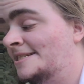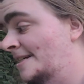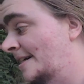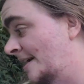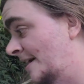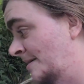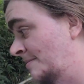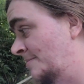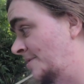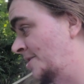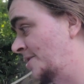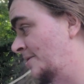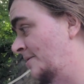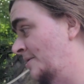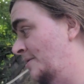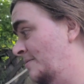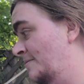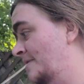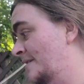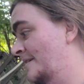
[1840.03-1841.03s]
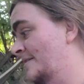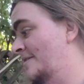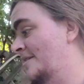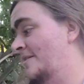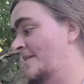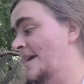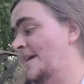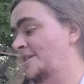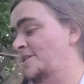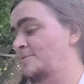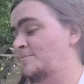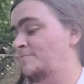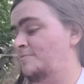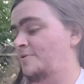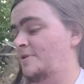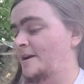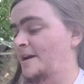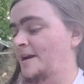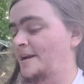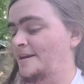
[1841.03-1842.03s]
time to show you the last
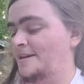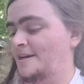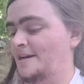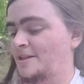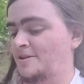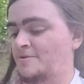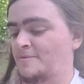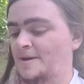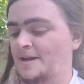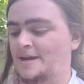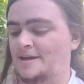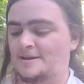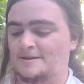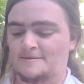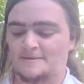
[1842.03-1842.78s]
Pride colorway.